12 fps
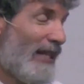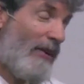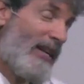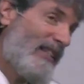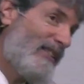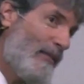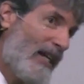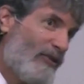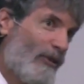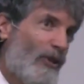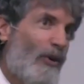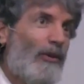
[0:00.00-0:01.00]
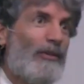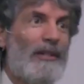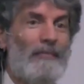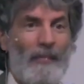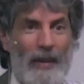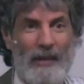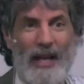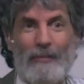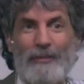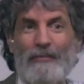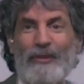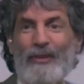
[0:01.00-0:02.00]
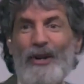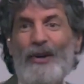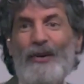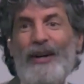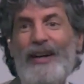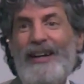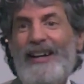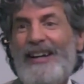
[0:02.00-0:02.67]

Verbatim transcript: Now he has some extra gold and maybe helps him through.